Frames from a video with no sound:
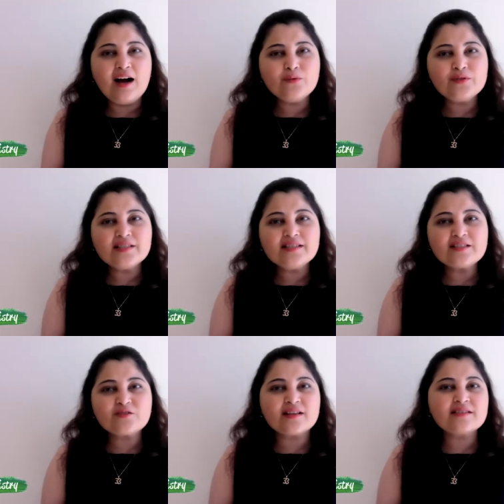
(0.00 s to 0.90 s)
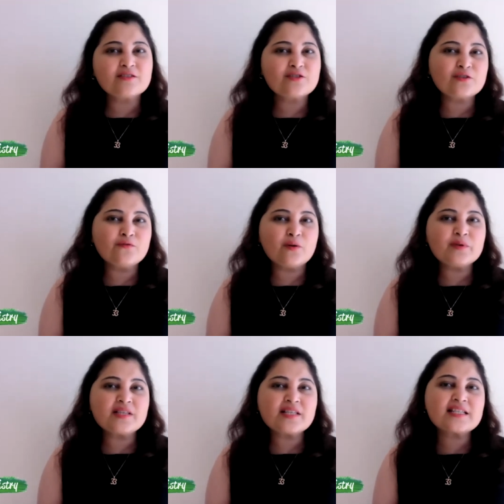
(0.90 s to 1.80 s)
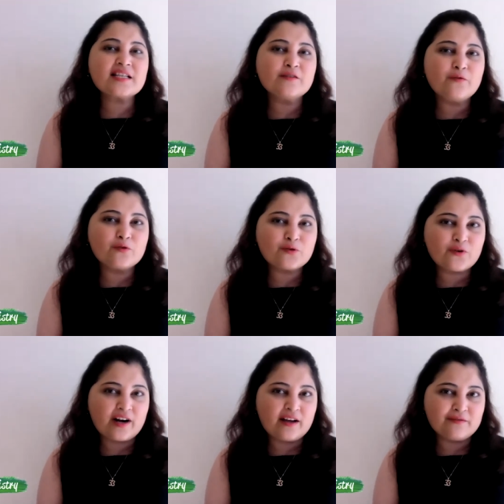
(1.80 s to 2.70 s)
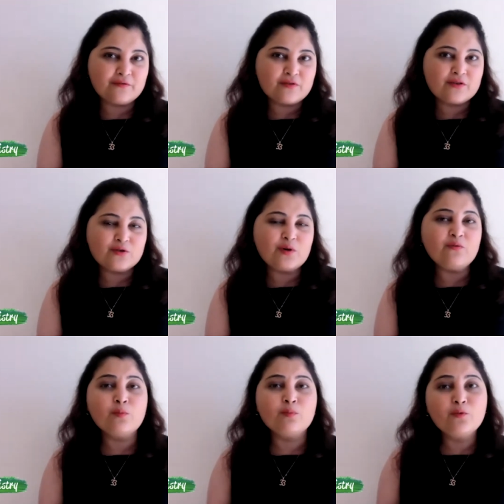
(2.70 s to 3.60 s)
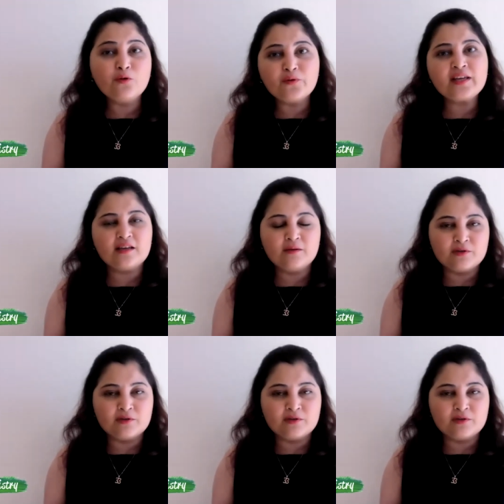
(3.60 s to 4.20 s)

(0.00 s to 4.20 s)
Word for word: how did this transition from a still photograph to a moving